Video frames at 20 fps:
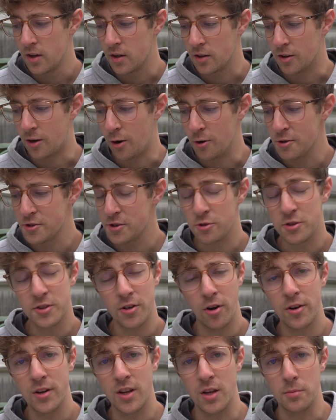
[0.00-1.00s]
cars are
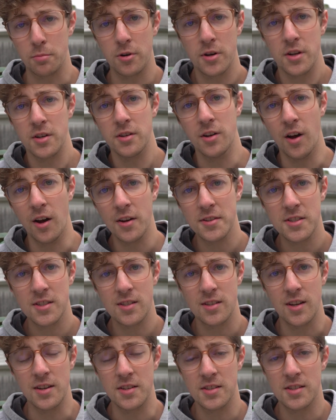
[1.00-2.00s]
starting to get pretty
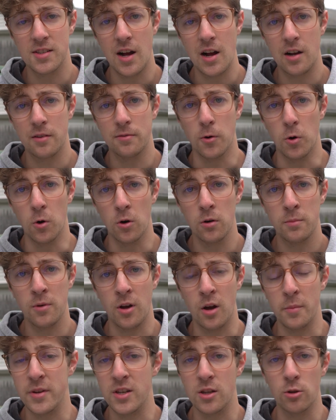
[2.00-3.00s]
nuts in stock form.
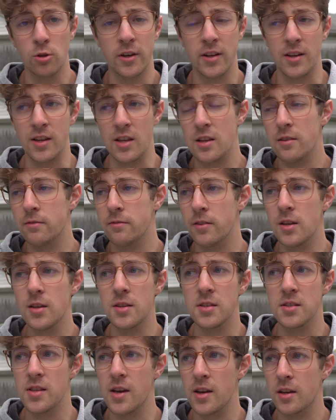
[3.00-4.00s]
I mean, you look at
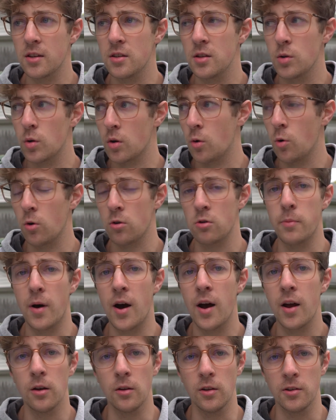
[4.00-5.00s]
EVs, they can do a quarter
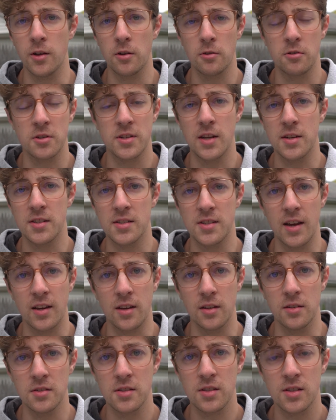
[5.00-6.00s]
mile in under 10
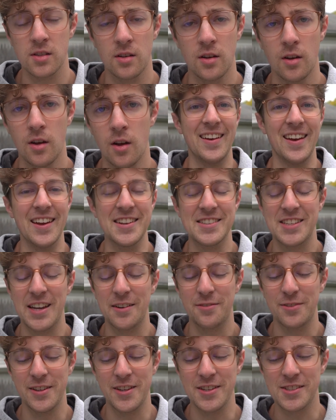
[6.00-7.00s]
seconds. It's
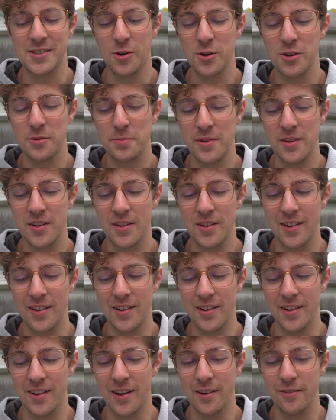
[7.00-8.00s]
going to be
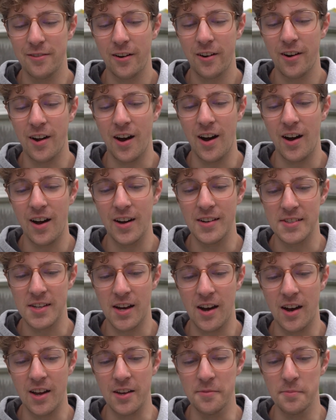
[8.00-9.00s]
a very odd
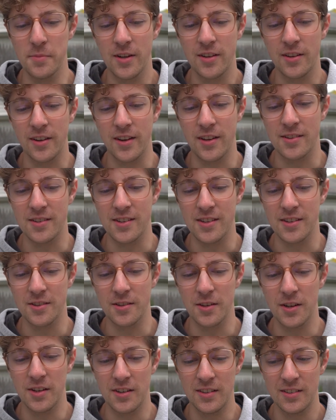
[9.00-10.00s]
time in
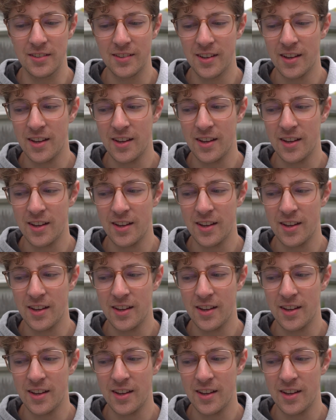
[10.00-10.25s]
the